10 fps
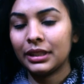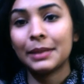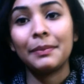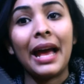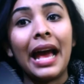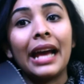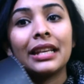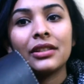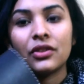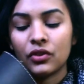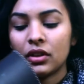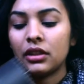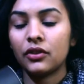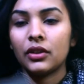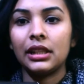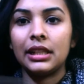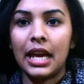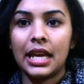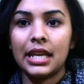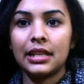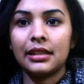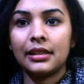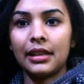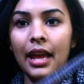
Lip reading: this bag is really nice.